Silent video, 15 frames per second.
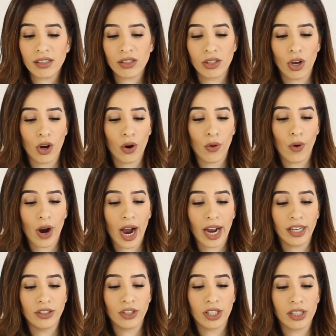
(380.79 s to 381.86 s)
So
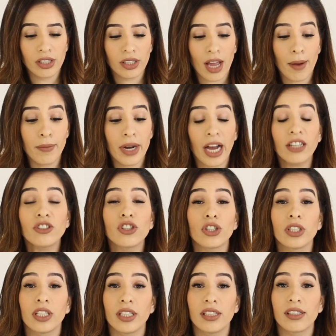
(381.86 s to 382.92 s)
I just, I'm not
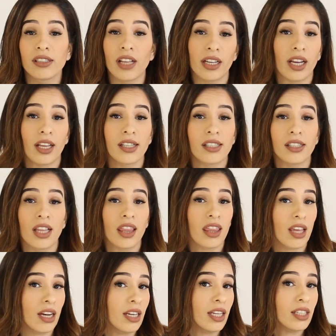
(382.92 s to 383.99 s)
sure that this is like a
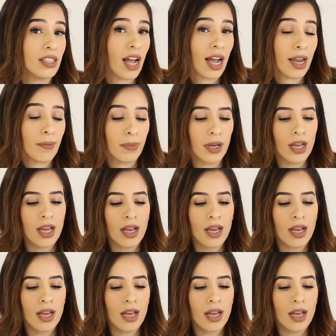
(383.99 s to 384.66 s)
synthetic type,